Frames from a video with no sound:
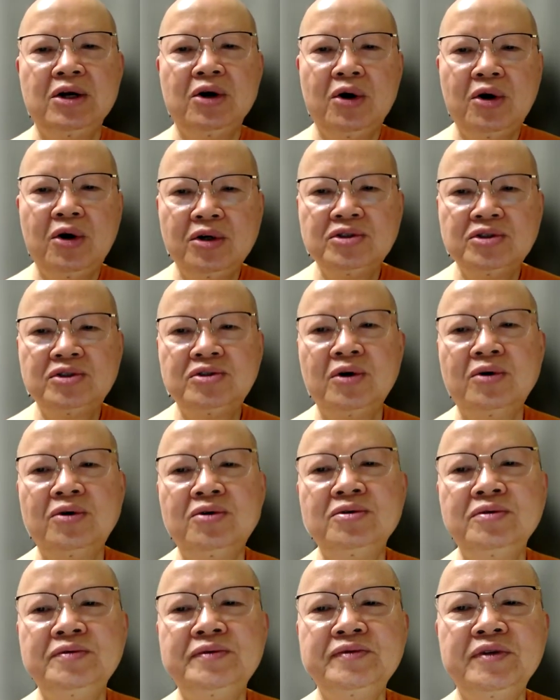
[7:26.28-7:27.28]

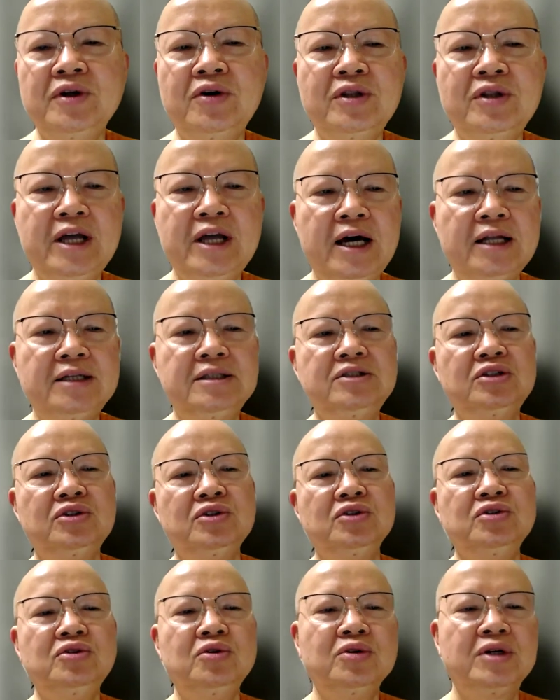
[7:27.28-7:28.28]
Also, know that
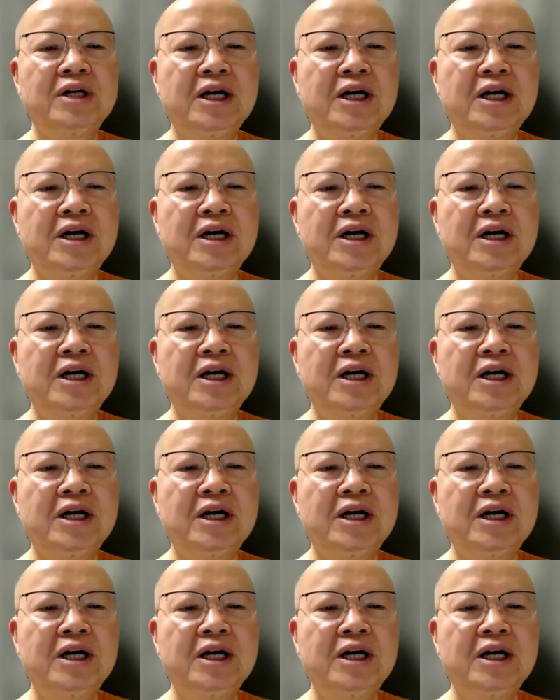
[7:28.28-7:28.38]
you